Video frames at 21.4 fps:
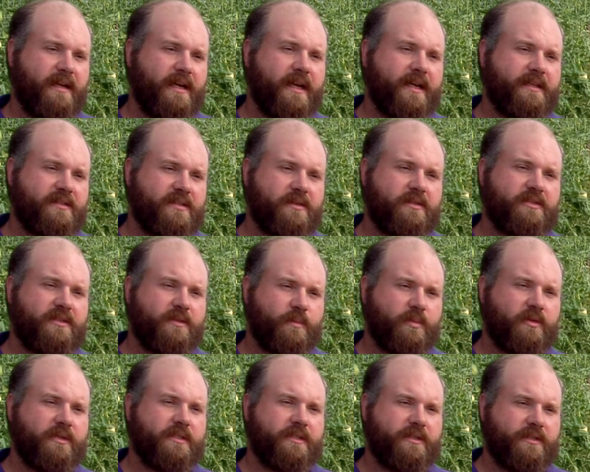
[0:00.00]
And so it's
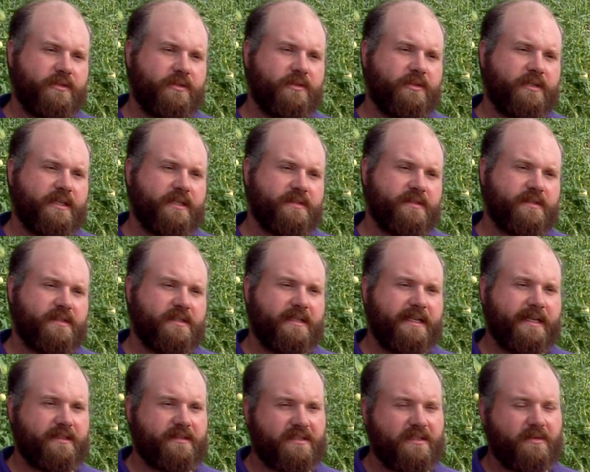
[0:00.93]
important to do this.
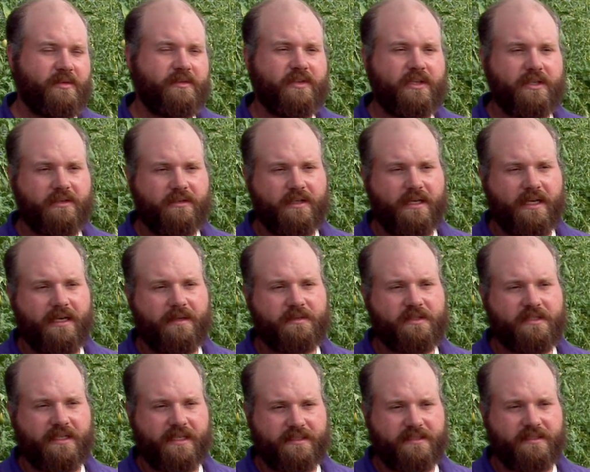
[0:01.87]
Now, some of our
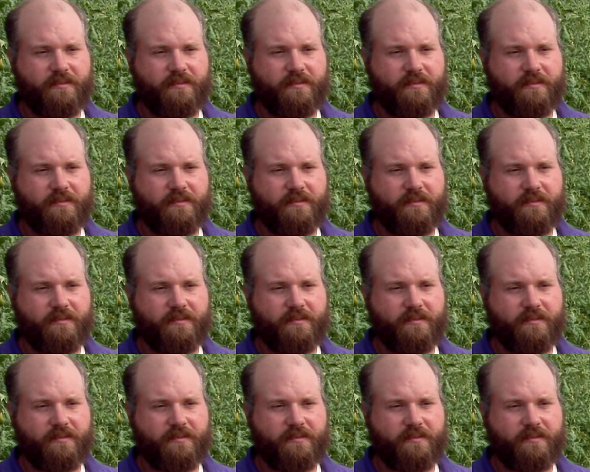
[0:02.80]
crops, like